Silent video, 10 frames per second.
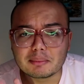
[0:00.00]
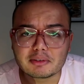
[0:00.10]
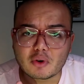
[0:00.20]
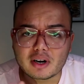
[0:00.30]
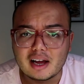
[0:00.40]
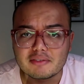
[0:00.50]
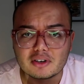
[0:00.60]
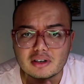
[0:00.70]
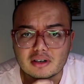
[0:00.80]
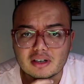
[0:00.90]
before and
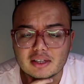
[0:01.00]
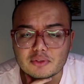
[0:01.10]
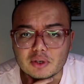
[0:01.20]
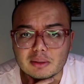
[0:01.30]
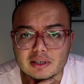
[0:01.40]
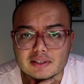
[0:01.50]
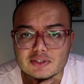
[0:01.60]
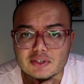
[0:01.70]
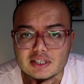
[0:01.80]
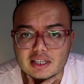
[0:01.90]
after in 3
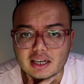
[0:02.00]
months to see